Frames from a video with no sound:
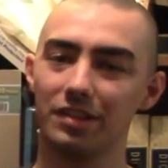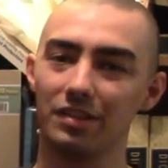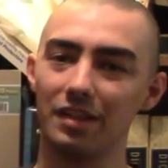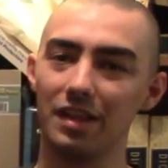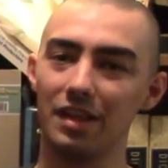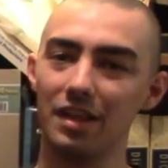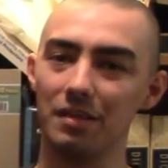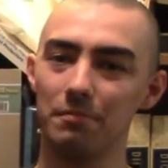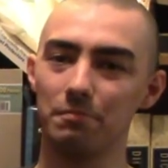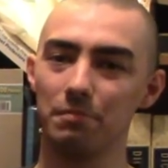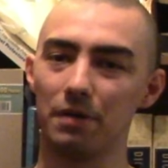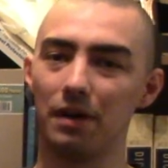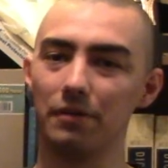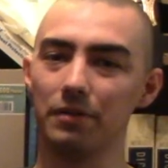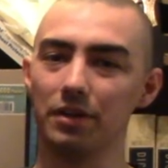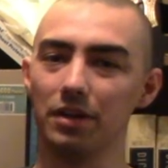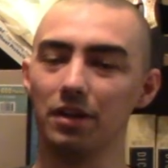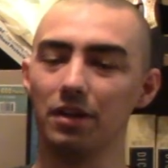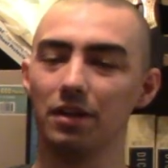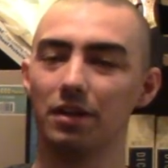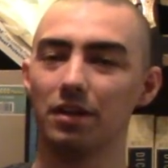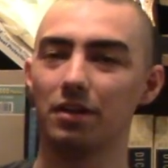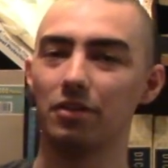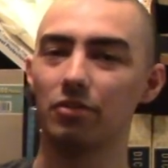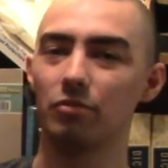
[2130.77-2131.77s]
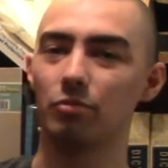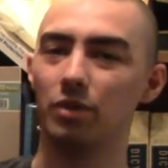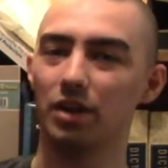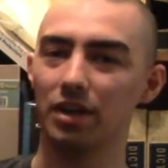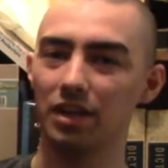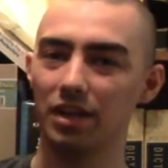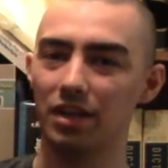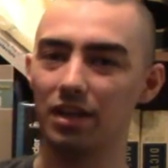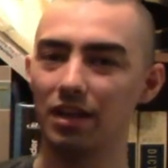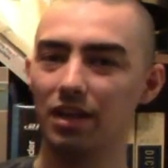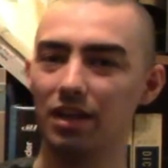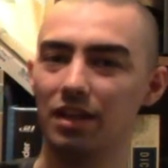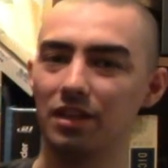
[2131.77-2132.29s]
They probably, because one,
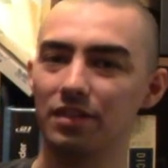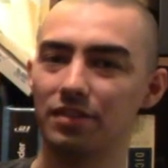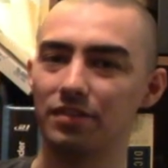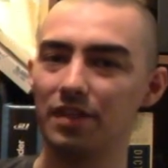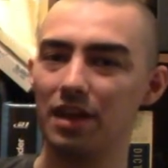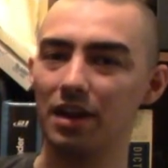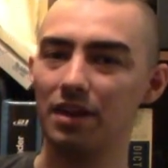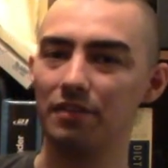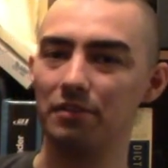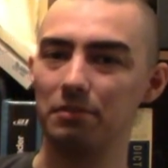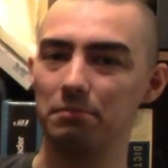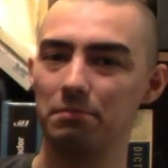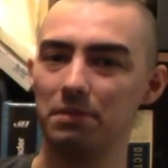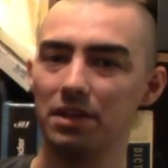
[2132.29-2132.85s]
instead of it